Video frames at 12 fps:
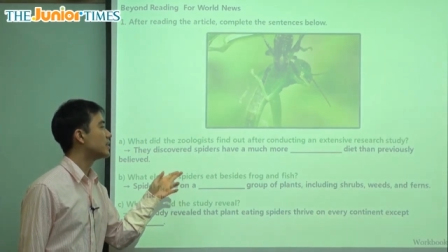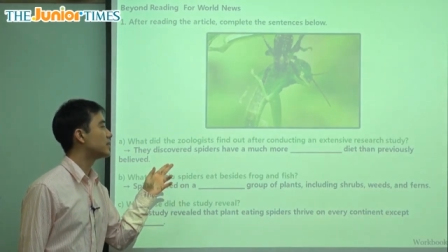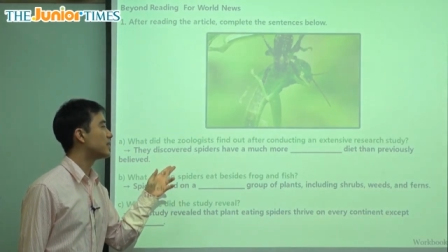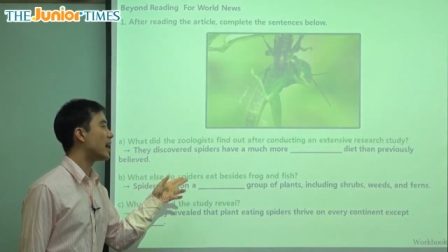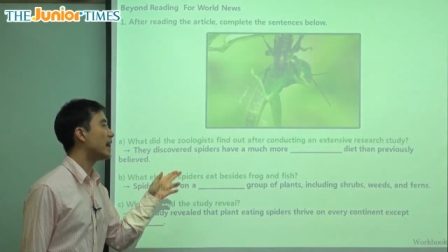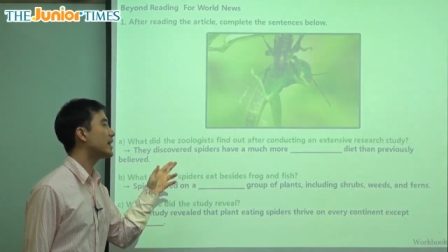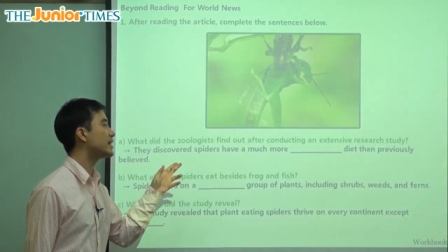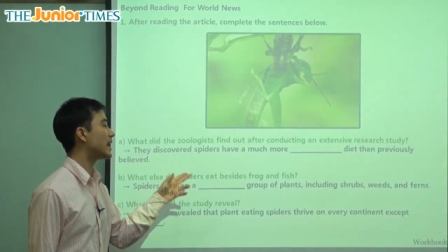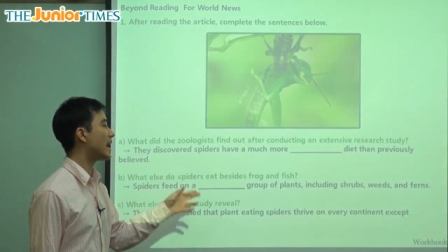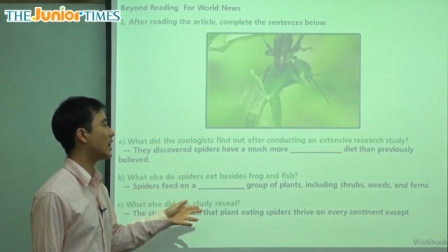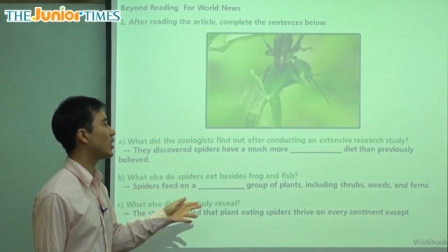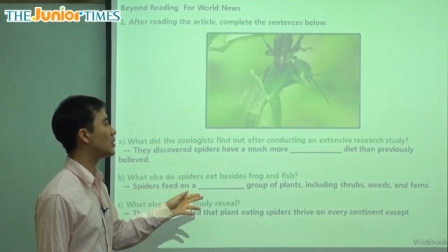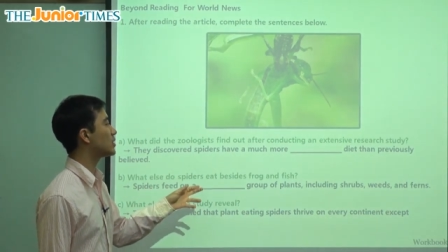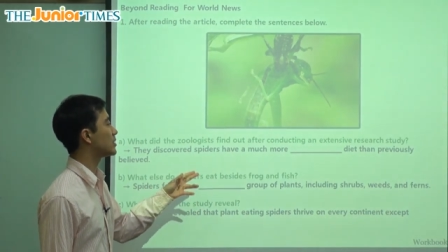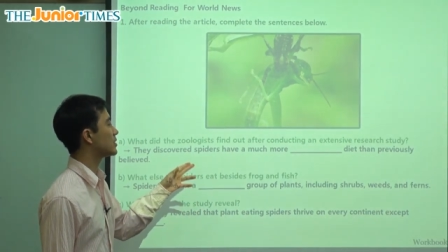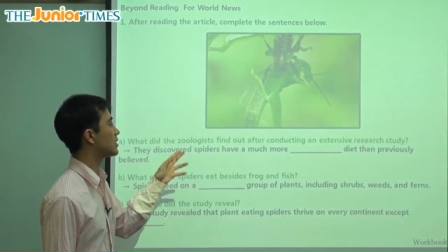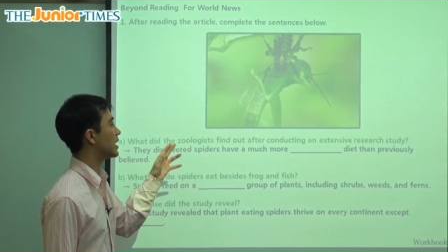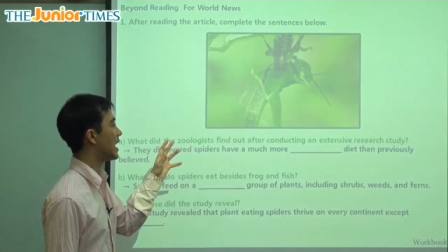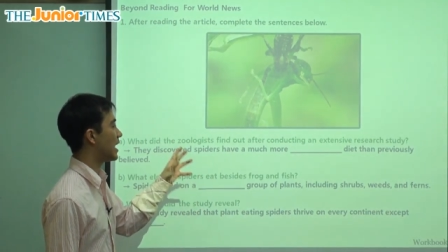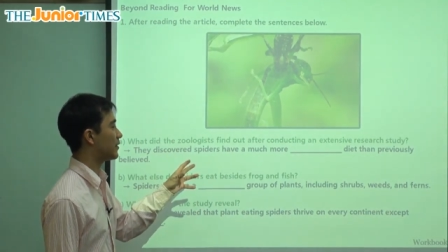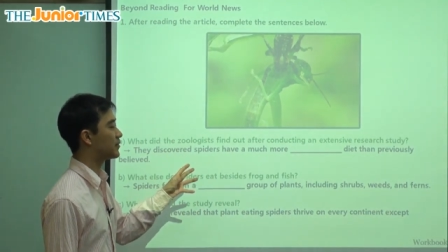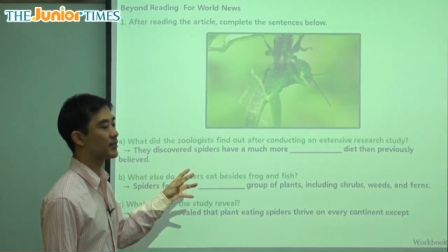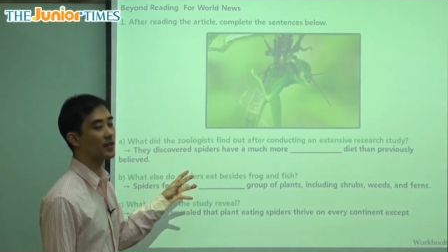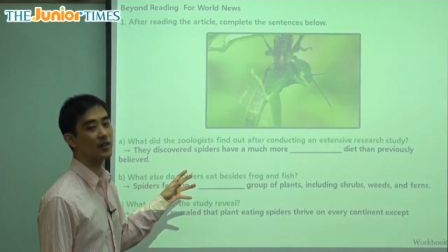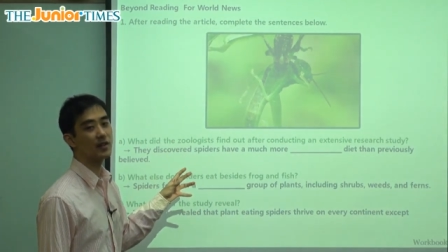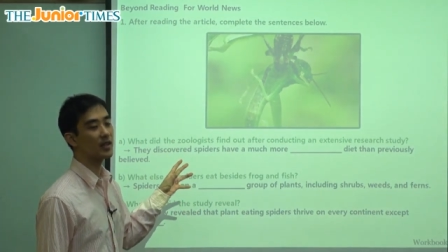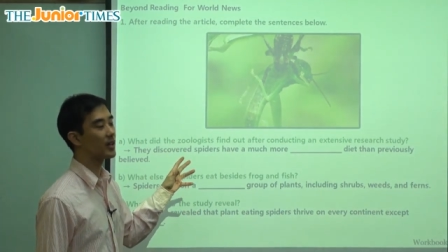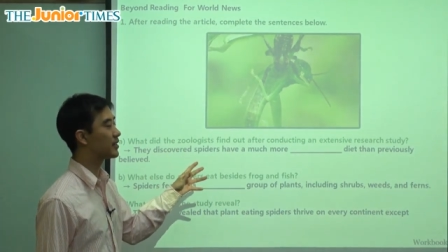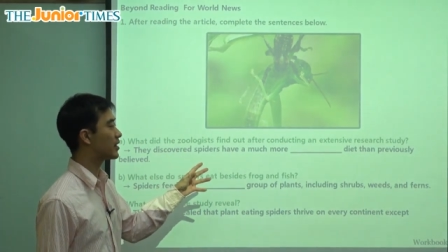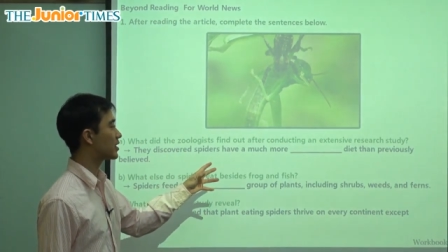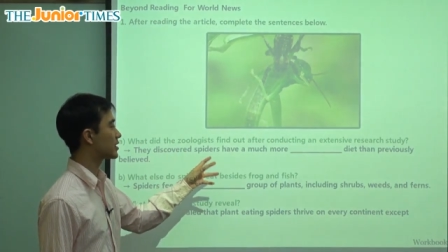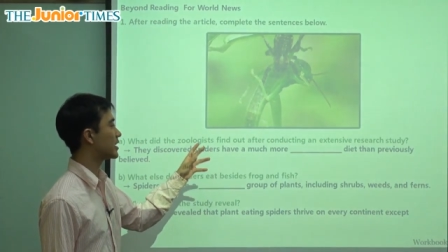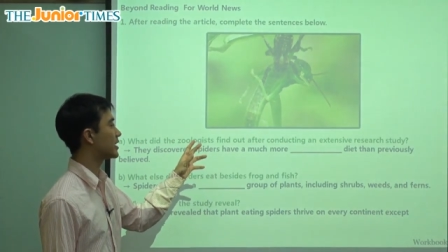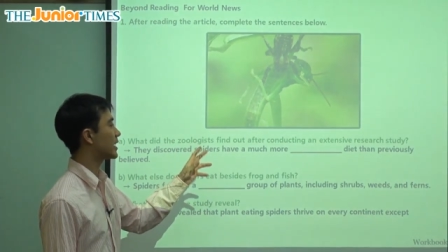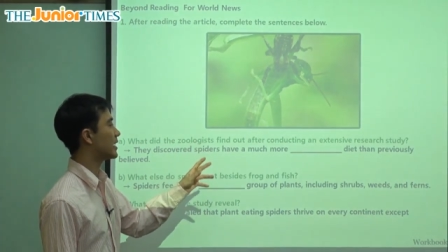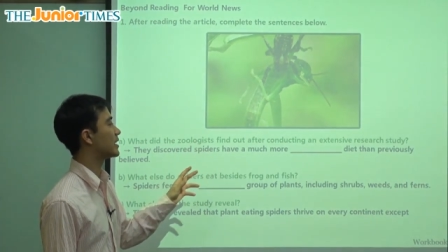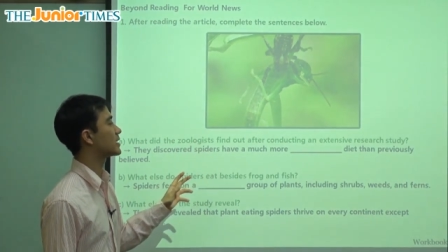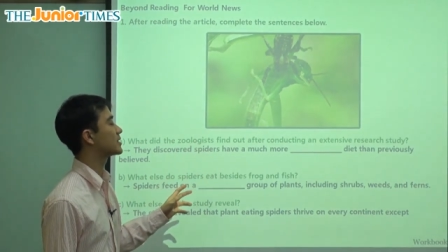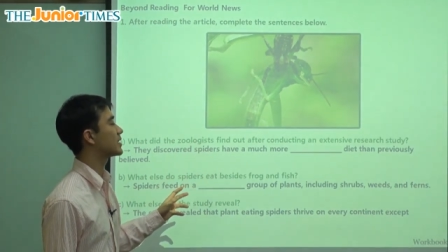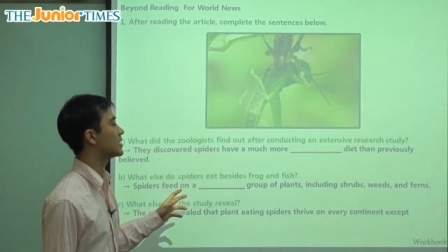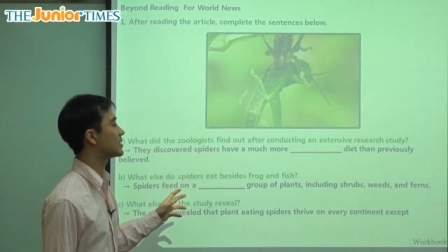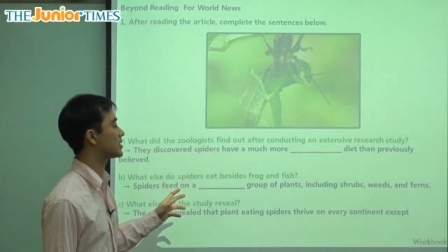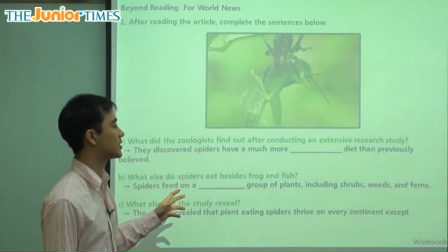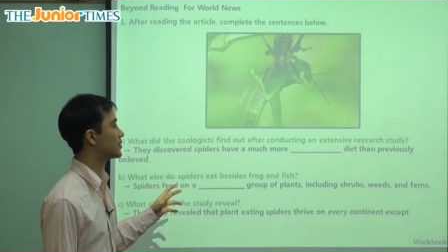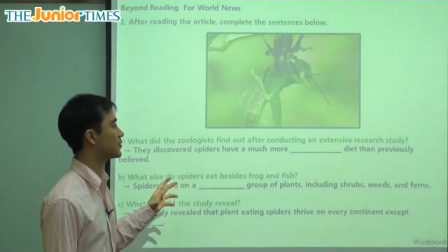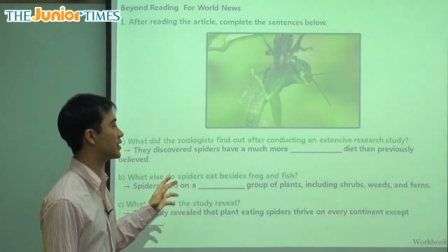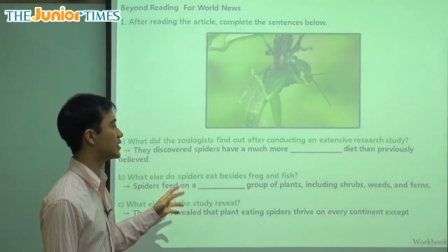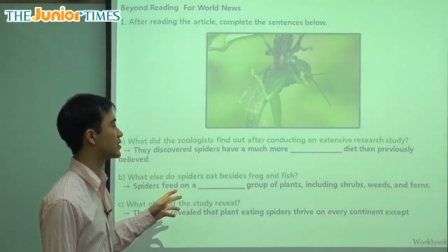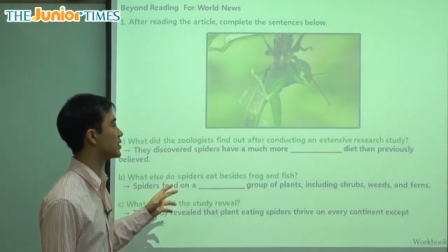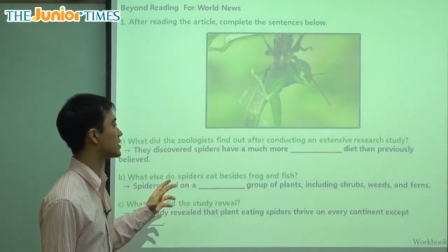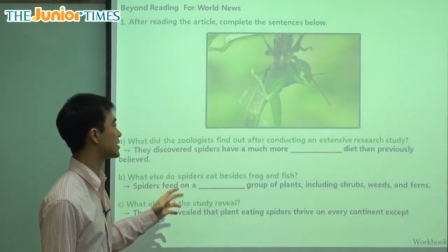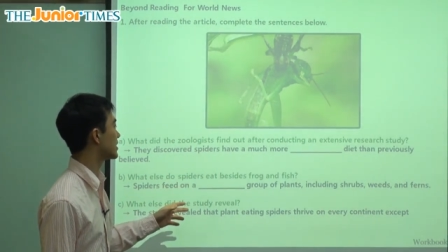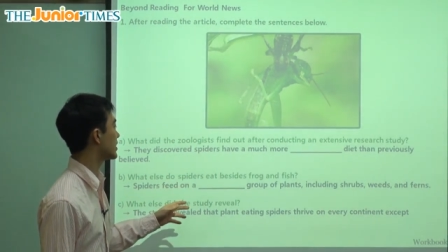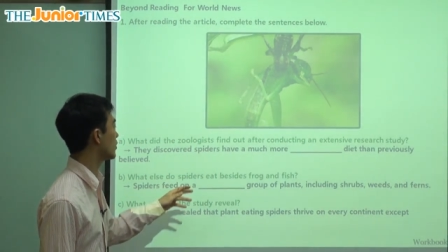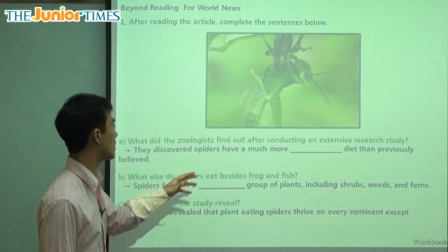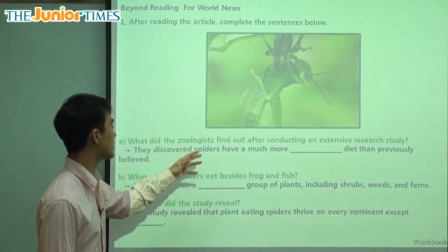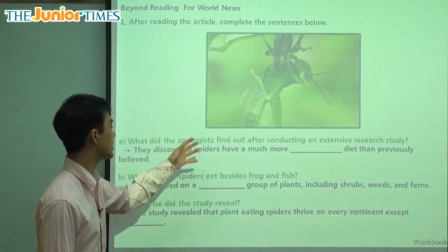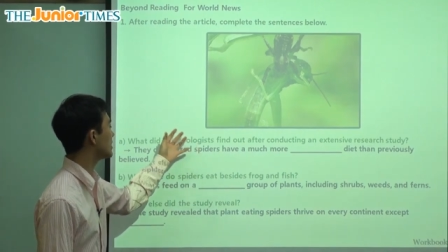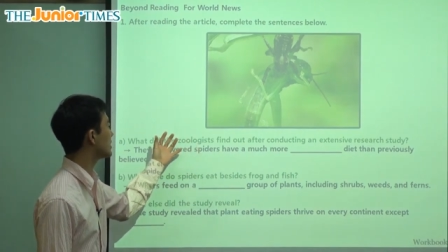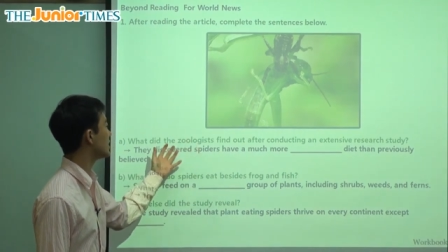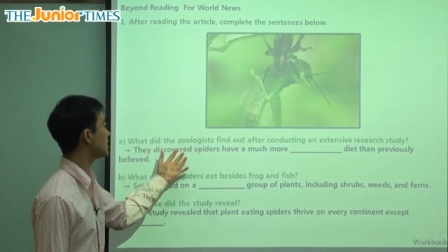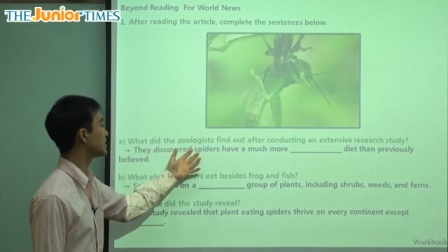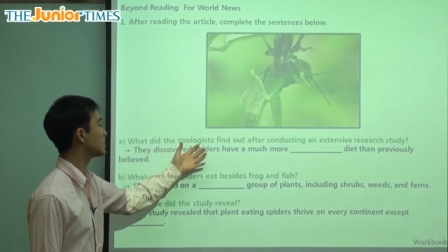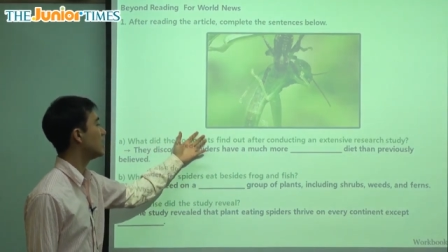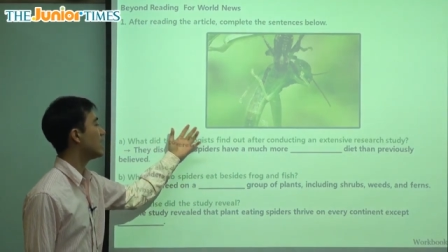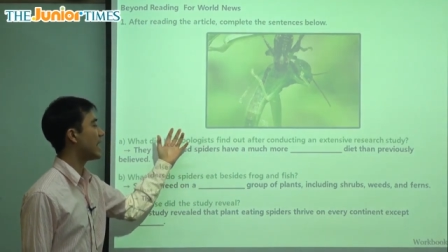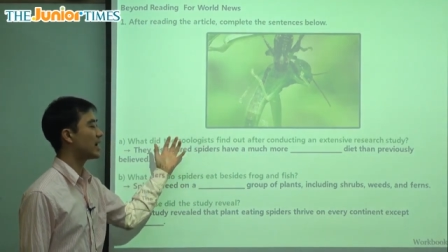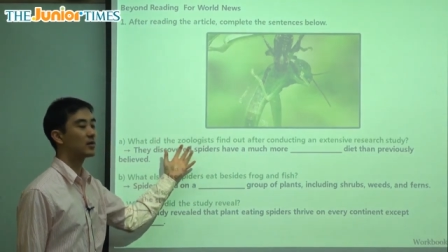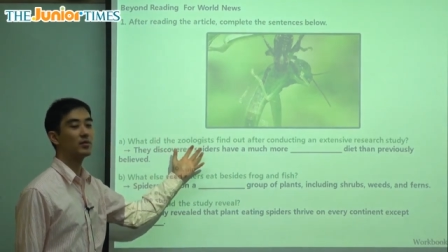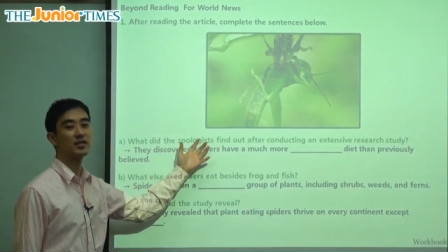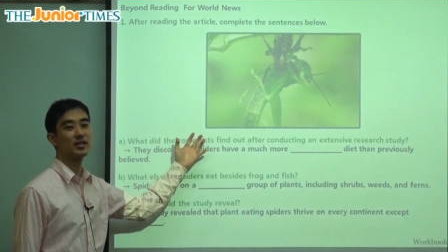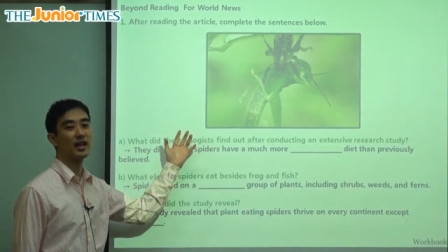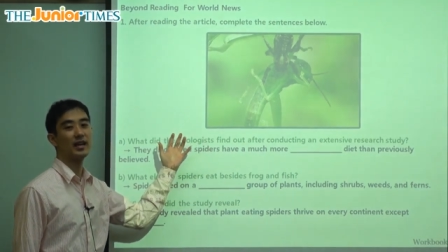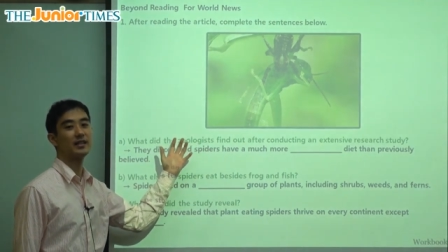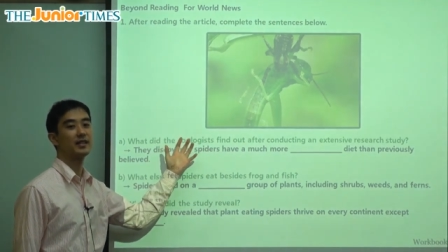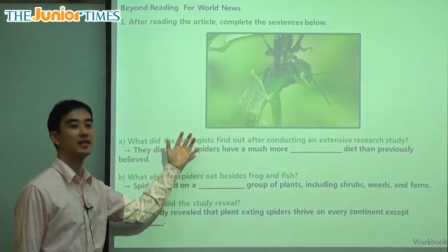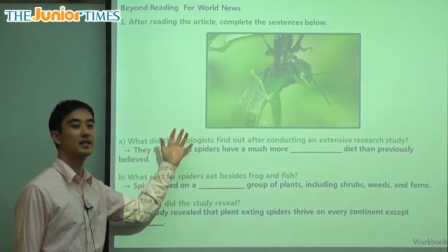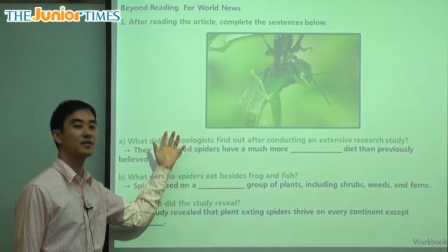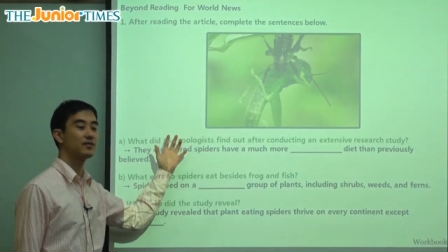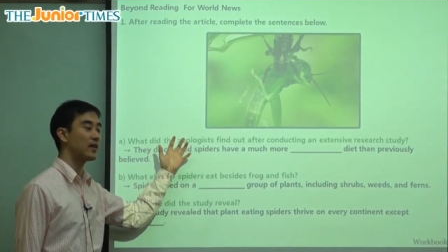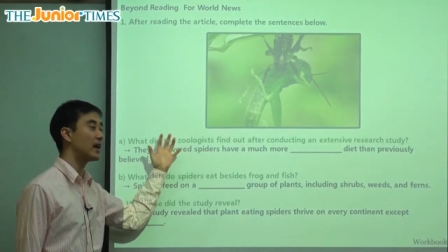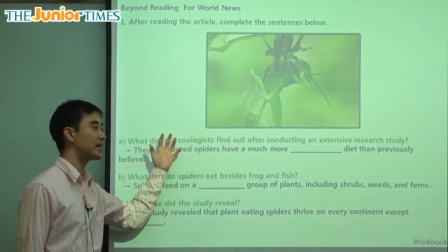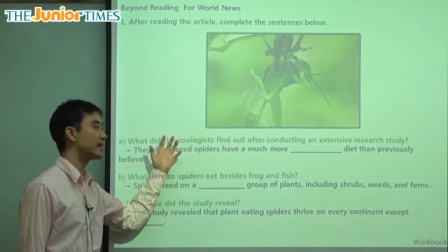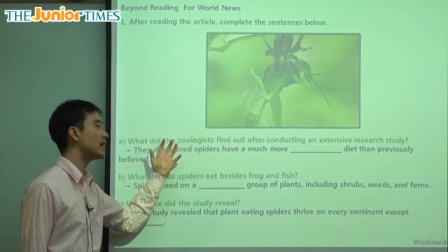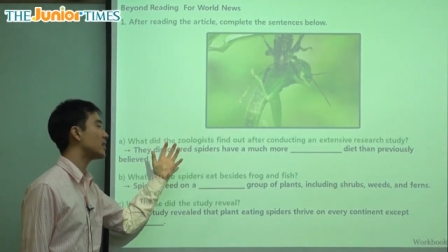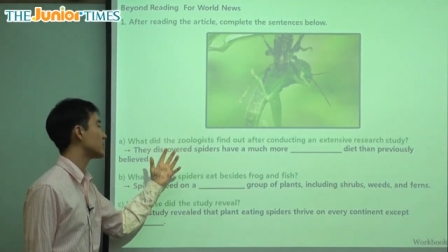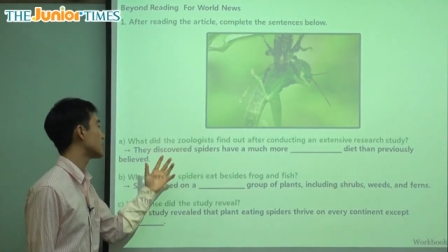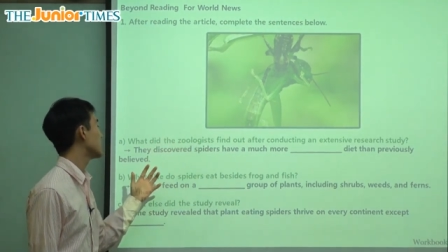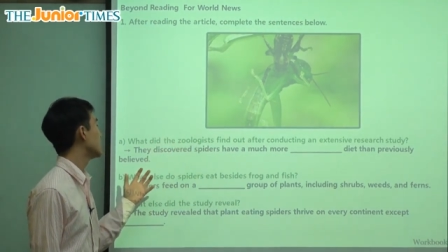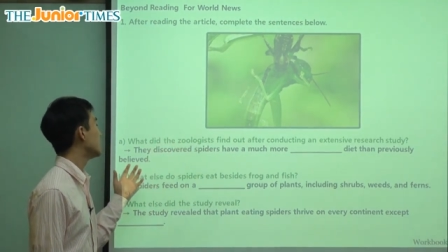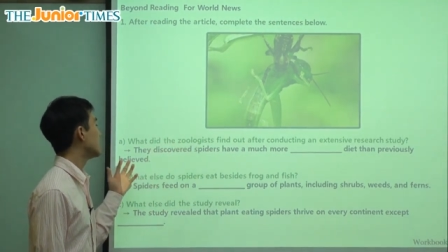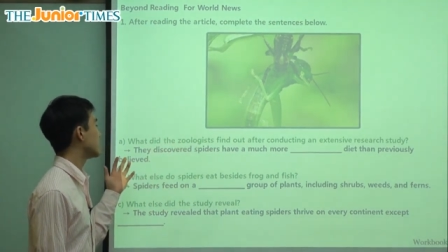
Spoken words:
find out after conducting an extensive research study? What did these animal scientists find out?